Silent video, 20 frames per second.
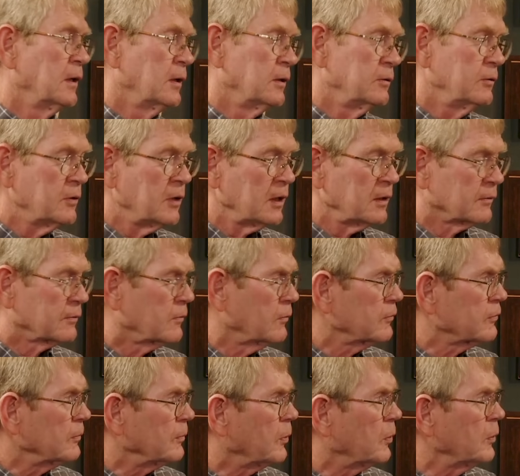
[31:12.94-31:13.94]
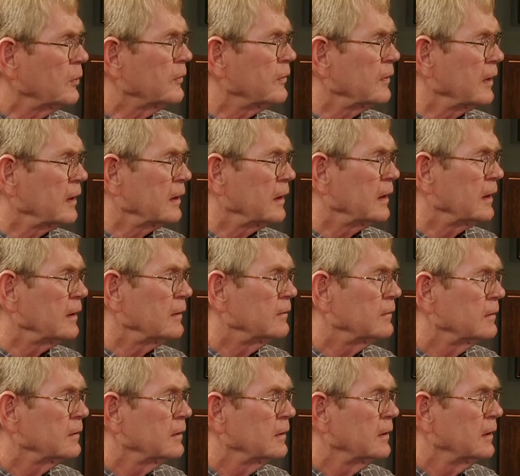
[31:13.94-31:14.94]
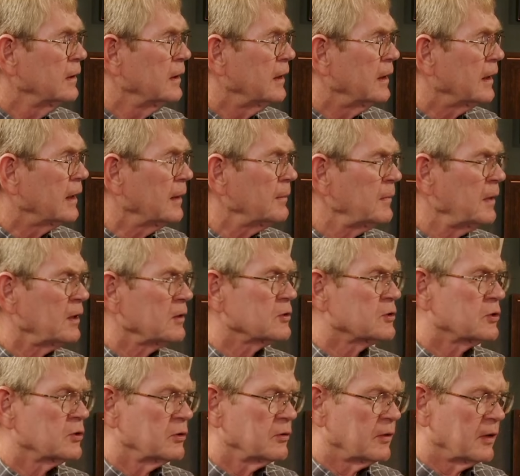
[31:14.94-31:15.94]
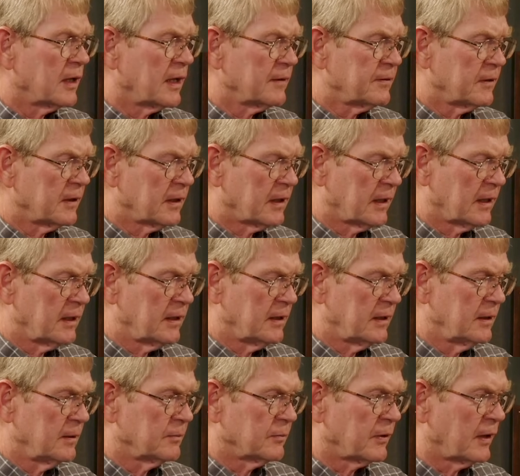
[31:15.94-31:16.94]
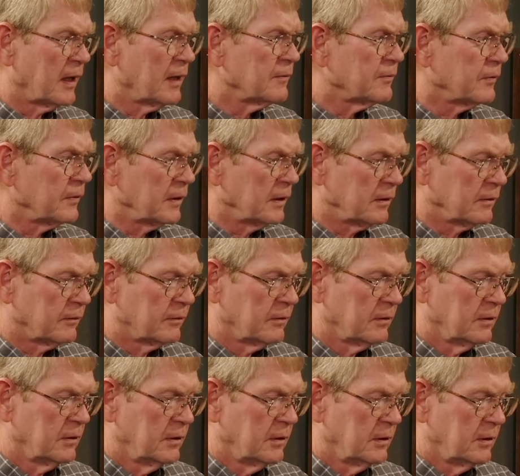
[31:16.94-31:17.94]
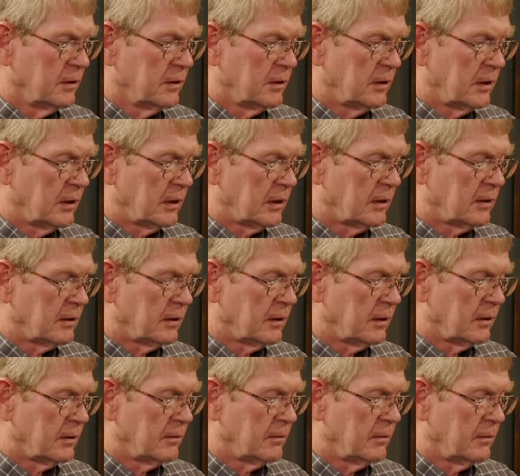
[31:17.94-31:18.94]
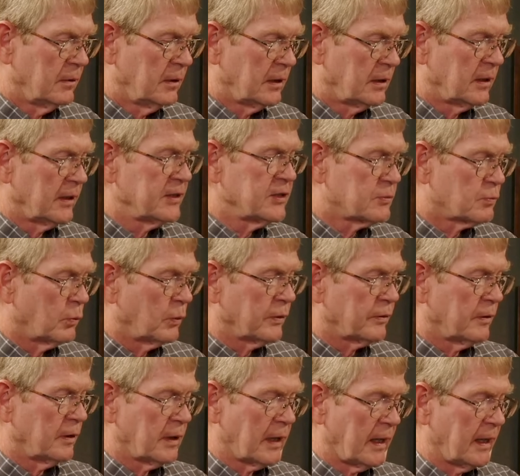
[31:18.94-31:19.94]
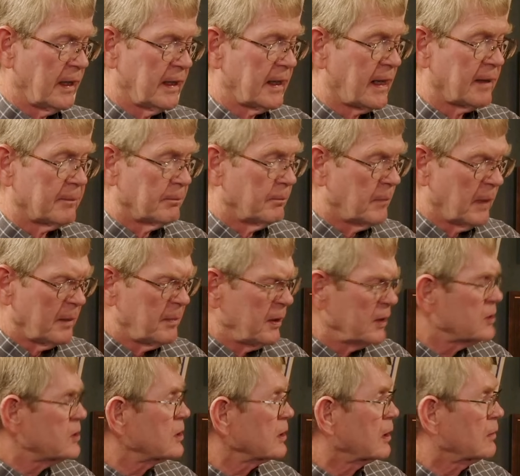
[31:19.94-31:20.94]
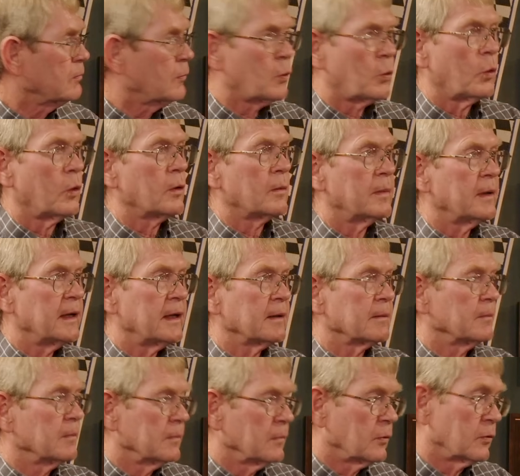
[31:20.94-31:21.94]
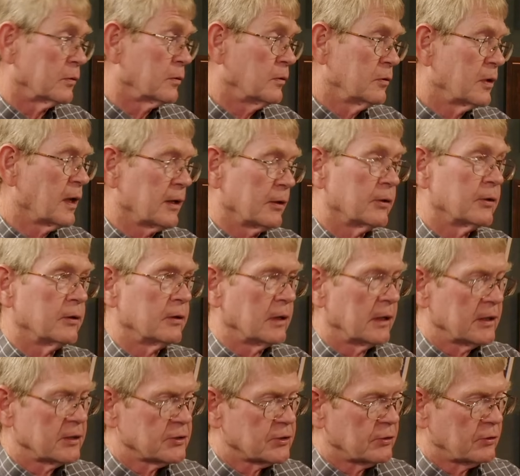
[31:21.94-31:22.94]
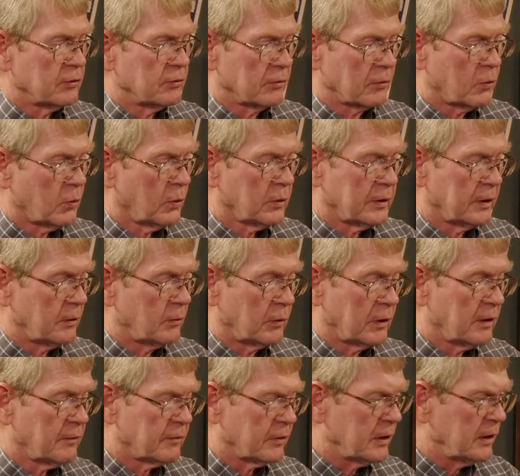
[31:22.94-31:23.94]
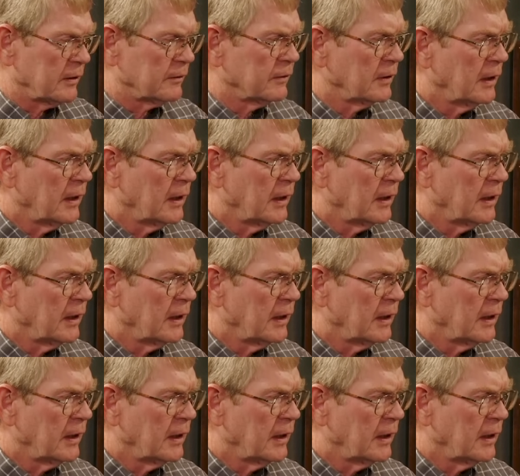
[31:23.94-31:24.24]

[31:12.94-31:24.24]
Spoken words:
You got to score some points nowadays. And I'm not sure that I think A&M's offense, at least with maybe it's the quarterback who got hurt last year or the coordinator, whatever it is.